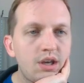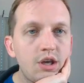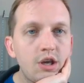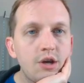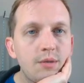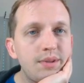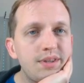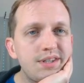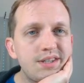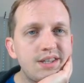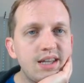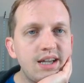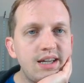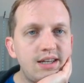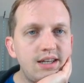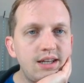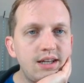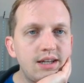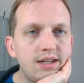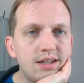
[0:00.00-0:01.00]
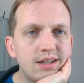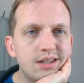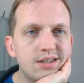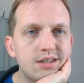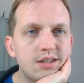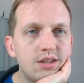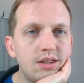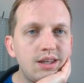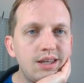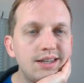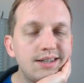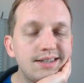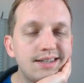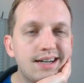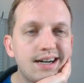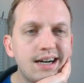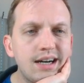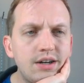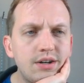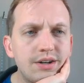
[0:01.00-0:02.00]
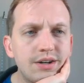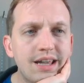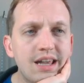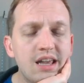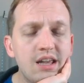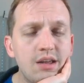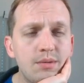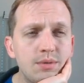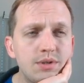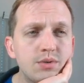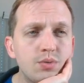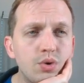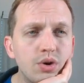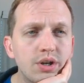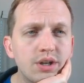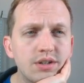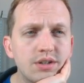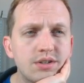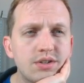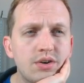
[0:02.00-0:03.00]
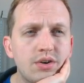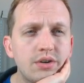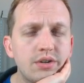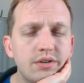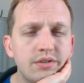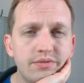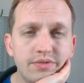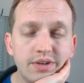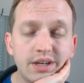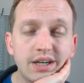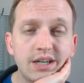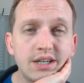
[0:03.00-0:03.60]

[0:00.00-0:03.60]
But this is the idea, is that the entire game is working start to finish,